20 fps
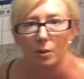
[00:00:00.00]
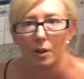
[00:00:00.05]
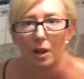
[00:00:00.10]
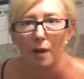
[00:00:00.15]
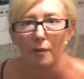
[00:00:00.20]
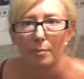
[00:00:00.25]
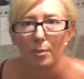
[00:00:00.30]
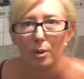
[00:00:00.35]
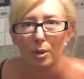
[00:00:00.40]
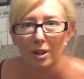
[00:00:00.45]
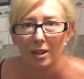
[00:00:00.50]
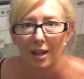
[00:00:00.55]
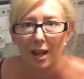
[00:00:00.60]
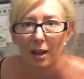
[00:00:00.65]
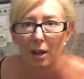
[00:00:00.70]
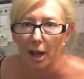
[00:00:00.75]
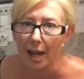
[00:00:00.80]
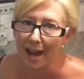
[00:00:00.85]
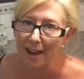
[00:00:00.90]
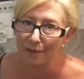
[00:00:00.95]
to it, I
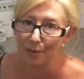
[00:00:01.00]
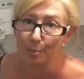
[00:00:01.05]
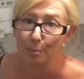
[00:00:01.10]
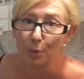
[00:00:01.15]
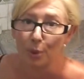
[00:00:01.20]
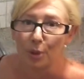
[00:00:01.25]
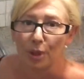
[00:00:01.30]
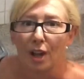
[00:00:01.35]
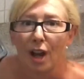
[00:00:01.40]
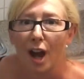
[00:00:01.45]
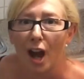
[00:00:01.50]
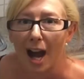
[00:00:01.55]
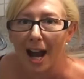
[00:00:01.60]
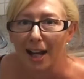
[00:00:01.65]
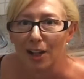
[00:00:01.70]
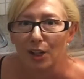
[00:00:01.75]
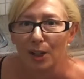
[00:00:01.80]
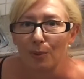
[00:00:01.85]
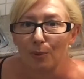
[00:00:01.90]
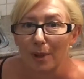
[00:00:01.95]

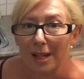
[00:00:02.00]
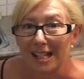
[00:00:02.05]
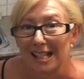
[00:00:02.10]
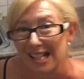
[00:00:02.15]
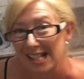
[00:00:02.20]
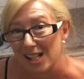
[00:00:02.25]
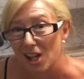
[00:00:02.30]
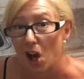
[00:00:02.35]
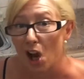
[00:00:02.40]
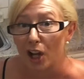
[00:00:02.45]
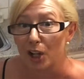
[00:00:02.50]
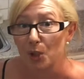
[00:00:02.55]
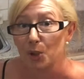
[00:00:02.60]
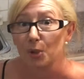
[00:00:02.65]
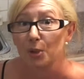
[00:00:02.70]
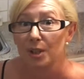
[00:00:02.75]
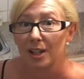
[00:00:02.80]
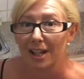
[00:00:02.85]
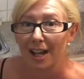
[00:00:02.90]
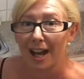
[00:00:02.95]
actually
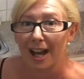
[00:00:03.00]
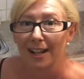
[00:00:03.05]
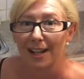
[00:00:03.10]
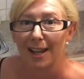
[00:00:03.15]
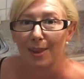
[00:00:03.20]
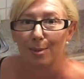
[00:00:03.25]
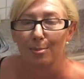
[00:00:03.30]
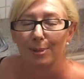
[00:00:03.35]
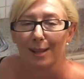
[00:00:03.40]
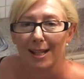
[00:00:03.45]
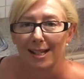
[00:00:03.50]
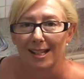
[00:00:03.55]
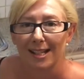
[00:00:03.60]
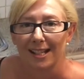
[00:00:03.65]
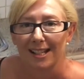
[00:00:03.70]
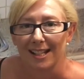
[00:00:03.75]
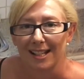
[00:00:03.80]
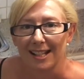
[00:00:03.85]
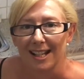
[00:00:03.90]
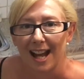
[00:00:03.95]
recycled another
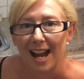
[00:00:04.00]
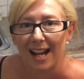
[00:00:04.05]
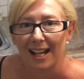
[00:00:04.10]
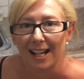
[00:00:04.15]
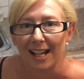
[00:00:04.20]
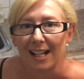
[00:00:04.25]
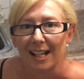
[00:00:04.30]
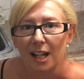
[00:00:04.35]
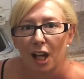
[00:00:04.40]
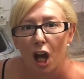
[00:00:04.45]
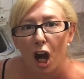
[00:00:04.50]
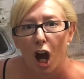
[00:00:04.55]
plastic container.